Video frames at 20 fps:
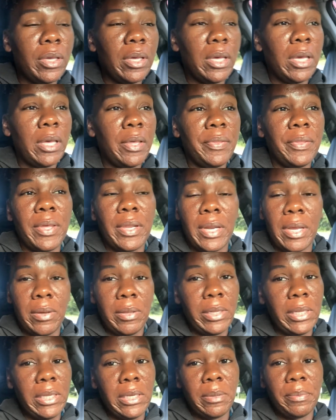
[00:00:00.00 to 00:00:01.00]
And then I'll
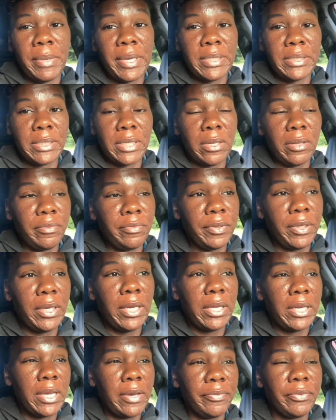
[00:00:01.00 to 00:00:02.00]
clean it myself
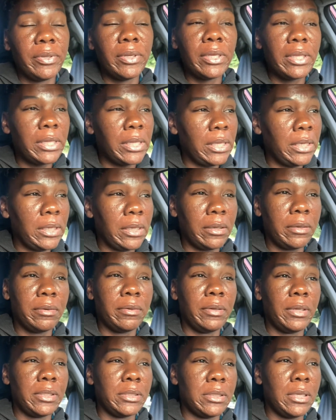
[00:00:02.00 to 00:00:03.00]
again after the cleaning
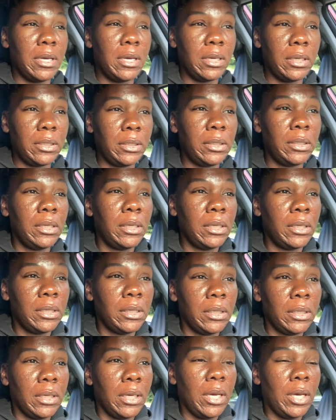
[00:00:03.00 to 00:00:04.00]
crew has
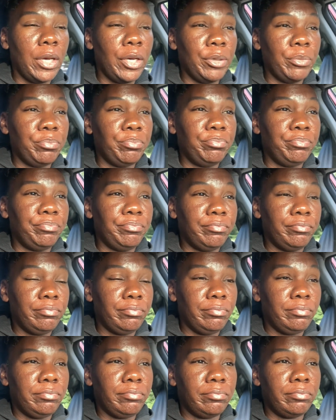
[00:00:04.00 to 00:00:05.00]
gone. Um,
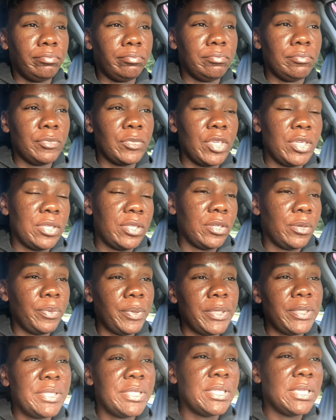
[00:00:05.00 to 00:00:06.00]
so
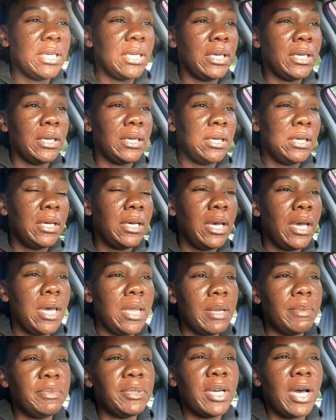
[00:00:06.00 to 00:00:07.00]
we'll see
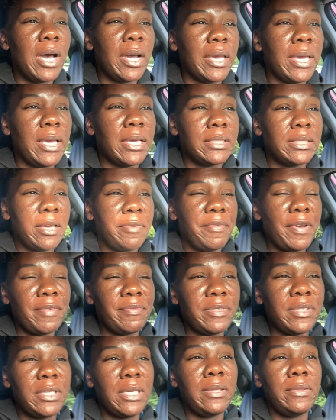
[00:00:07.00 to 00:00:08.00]
and I'm talking as if
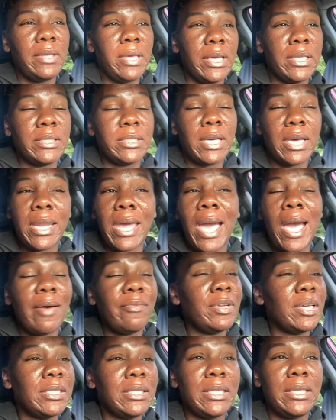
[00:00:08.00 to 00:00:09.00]
I've seen the inside. I
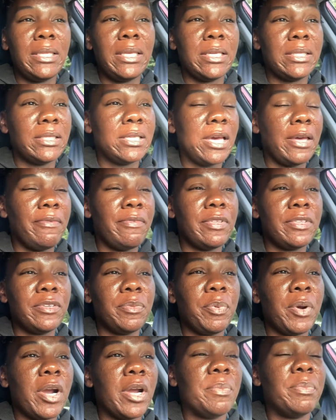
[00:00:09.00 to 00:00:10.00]
have not seen the inside of this
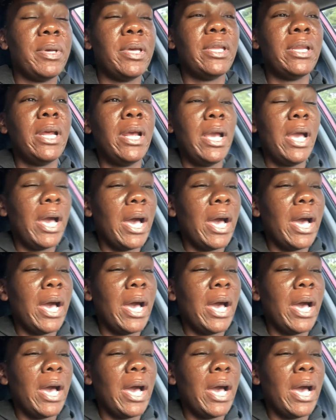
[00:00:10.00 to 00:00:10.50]
apartment.